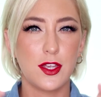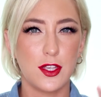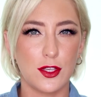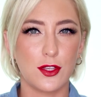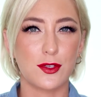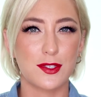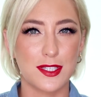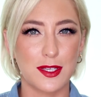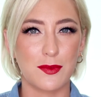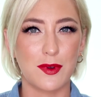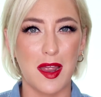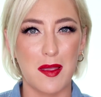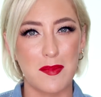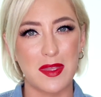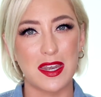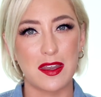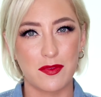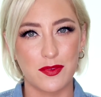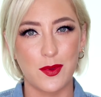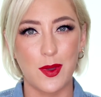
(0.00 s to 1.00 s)
You'll see what I
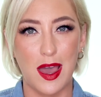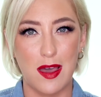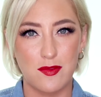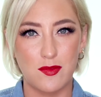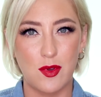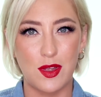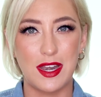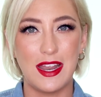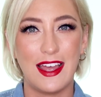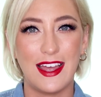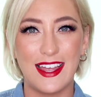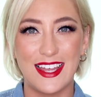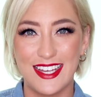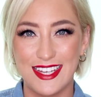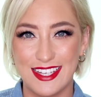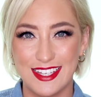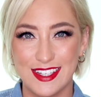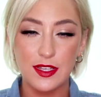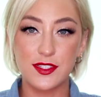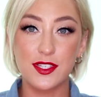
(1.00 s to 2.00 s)
mean if you have one.
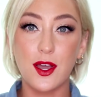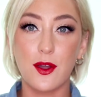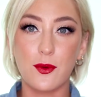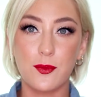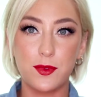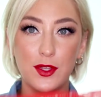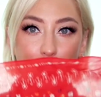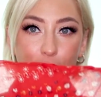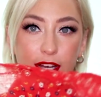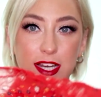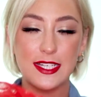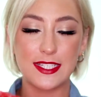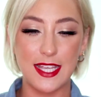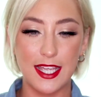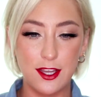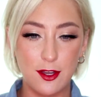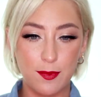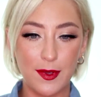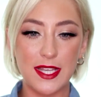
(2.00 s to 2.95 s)
So you're gonna take your